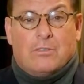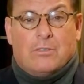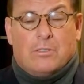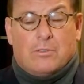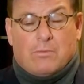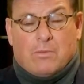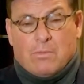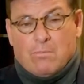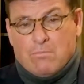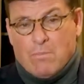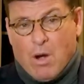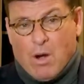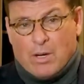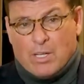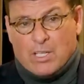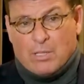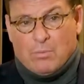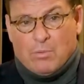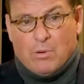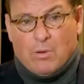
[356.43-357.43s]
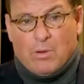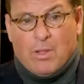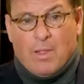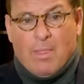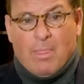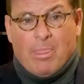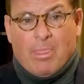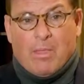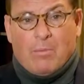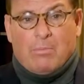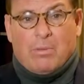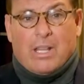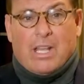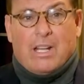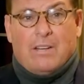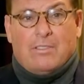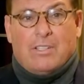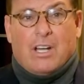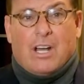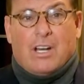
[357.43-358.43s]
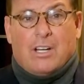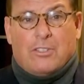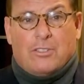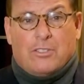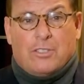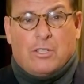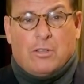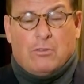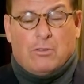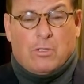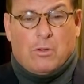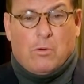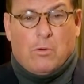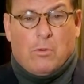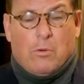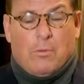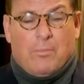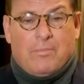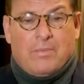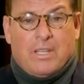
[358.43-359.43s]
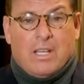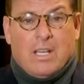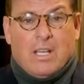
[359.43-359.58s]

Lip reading: So it's remarkable. The plan of God is so cool.